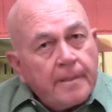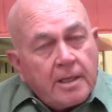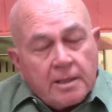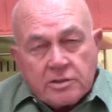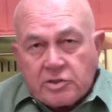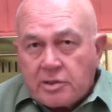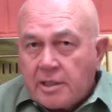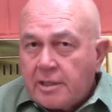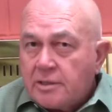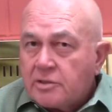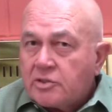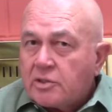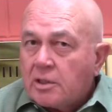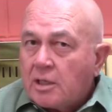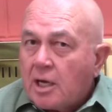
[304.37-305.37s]
a state is
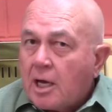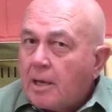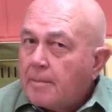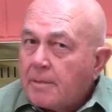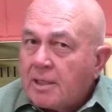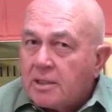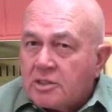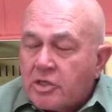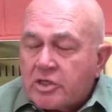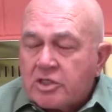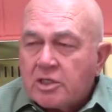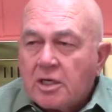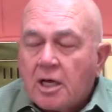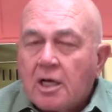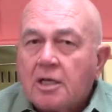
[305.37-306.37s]

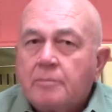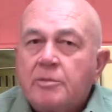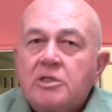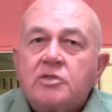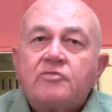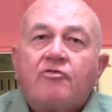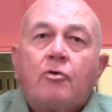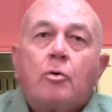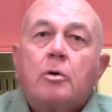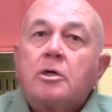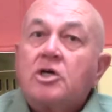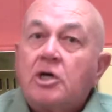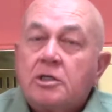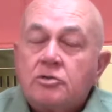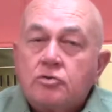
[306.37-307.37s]
synonymous for
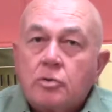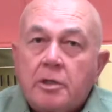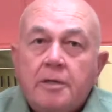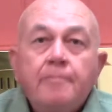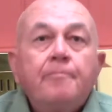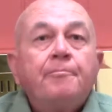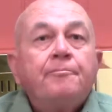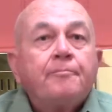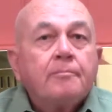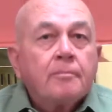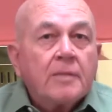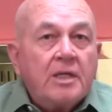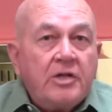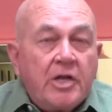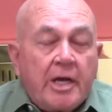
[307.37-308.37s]
country,
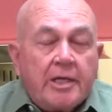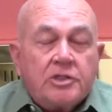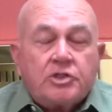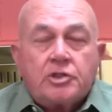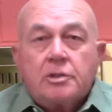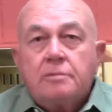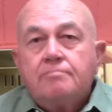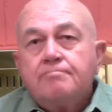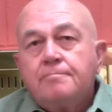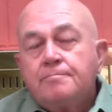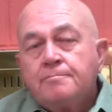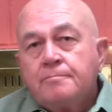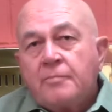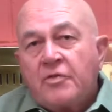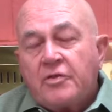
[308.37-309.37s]
nation,
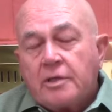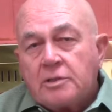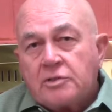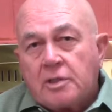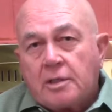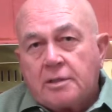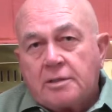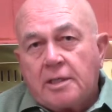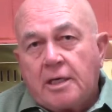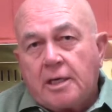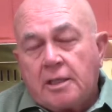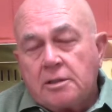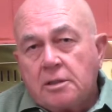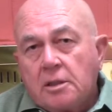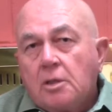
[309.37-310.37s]
things like
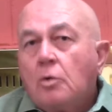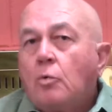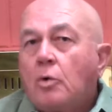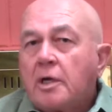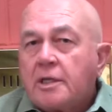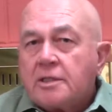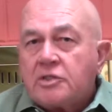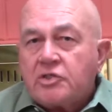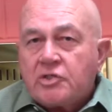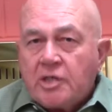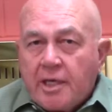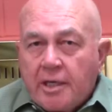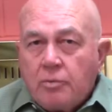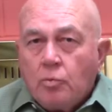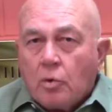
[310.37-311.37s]
that. What it
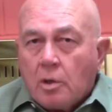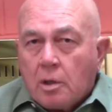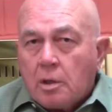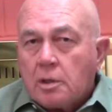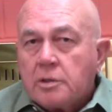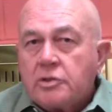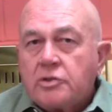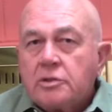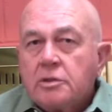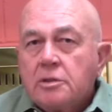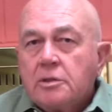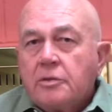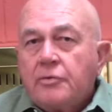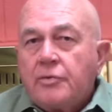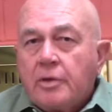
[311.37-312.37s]
said was
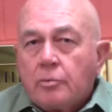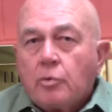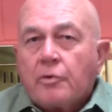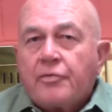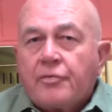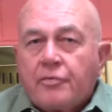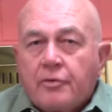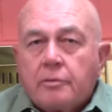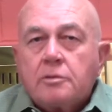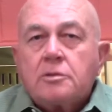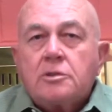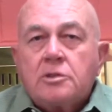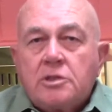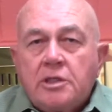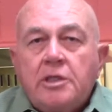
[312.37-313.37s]
there were
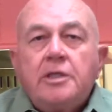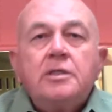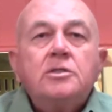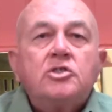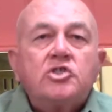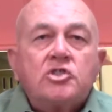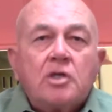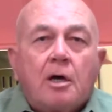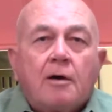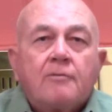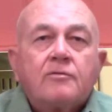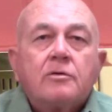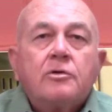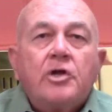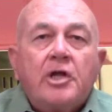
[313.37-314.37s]
13
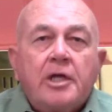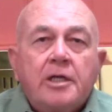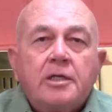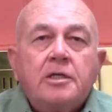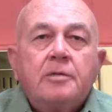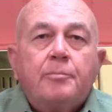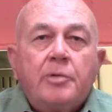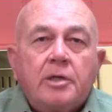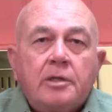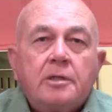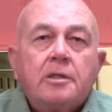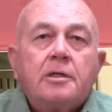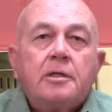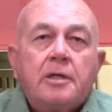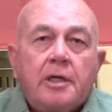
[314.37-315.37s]
sovereign,
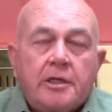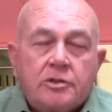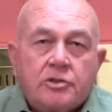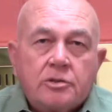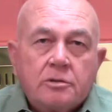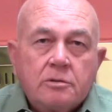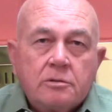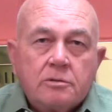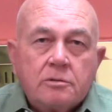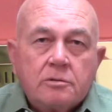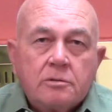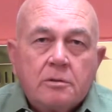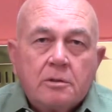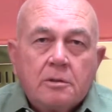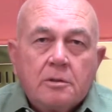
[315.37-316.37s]
independent nations
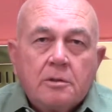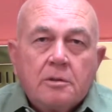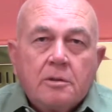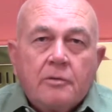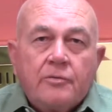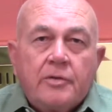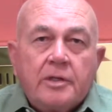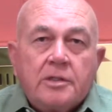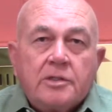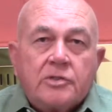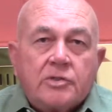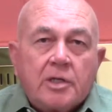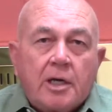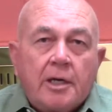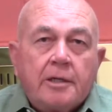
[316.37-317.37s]
that
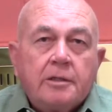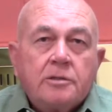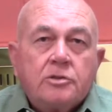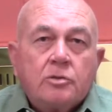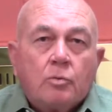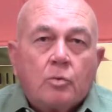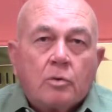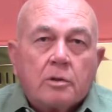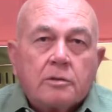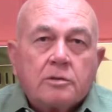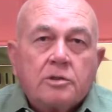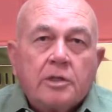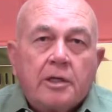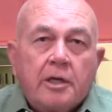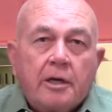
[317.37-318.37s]
decided to work
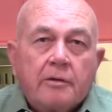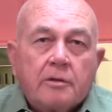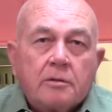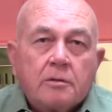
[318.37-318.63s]
together.